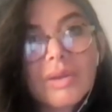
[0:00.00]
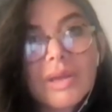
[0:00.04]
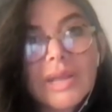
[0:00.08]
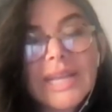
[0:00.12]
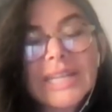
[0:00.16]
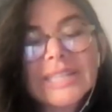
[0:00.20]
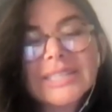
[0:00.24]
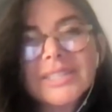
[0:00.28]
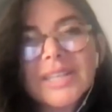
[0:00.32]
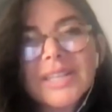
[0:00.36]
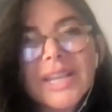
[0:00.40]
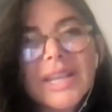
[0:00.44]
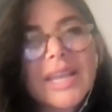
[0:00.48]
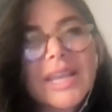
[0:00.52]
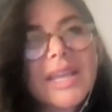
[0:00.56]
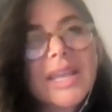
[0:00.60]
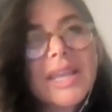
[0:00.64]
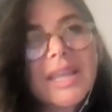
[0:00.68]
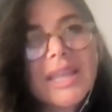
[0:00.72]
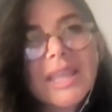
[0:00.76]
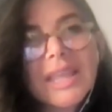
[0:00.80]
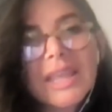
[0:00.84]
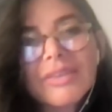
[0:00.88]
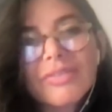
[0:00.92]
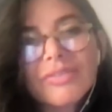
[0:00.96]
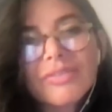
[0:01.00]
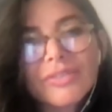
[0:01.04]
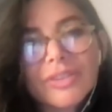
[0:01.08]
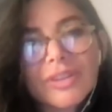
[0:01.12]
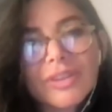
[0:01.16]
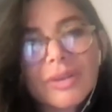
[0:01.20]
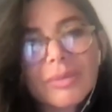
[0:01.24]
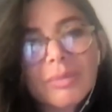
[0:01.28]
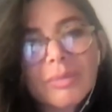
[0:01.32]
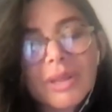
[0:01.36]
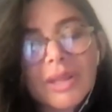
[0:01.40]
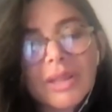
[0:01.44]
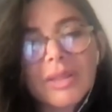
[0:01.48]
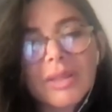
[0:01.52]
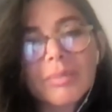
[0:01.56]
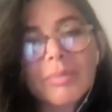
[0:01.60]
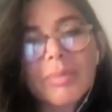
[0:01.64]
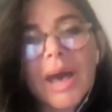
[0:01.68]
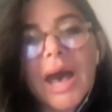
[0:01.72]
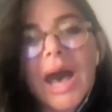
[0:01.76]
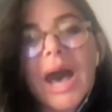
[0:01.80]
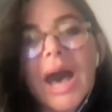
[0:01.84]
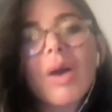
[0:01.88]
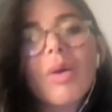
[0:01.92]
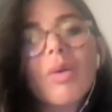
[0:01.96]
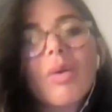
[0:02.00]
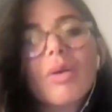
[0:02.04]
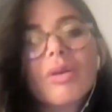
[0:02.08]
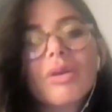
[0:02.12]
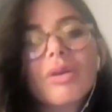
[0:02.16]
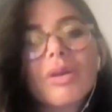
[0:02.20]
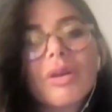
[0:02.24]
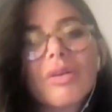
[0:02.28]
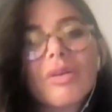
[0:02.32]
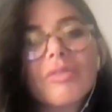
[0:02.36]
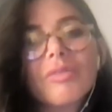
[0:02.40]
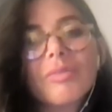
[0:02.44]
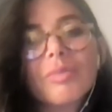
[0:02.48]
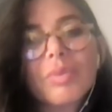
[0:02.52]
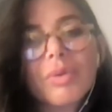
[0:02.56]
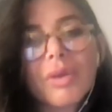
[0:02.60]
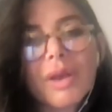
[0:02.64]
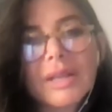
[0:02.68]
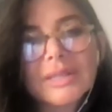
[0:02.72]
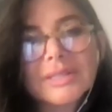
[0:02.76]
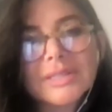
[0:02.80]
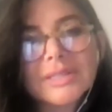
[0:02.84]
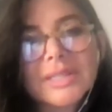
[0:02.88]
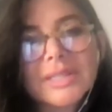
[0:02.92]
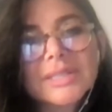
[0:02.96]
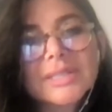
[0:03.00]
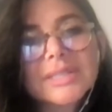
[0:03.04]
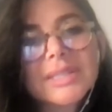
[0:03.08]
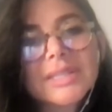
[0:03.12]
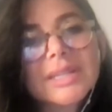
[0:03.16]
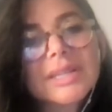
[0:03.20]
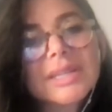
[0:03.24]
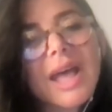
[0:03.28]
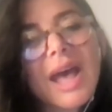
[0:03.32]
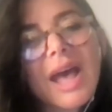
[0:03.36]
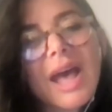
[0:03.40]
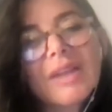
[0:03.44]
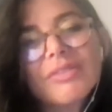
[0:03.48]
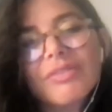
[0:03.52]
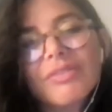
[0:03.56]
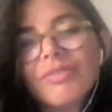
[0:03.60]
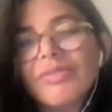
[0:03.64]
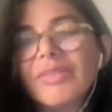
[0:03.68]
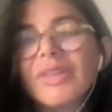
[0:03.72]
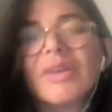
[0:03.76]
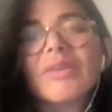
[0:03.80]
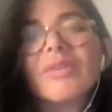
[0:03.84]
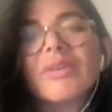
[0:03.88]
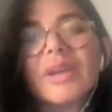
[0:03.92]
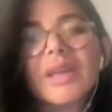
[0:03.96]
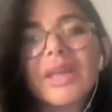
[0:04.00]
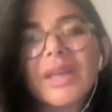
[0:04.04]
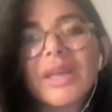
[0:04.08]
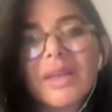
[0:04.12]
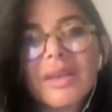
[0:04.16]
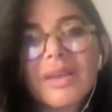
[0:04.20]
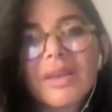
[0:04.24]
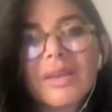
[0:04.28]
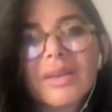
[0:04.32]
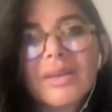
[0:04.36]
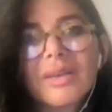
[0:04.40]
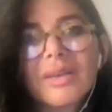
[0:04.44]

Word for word: it's like it gifted me the power of presence and not fearing,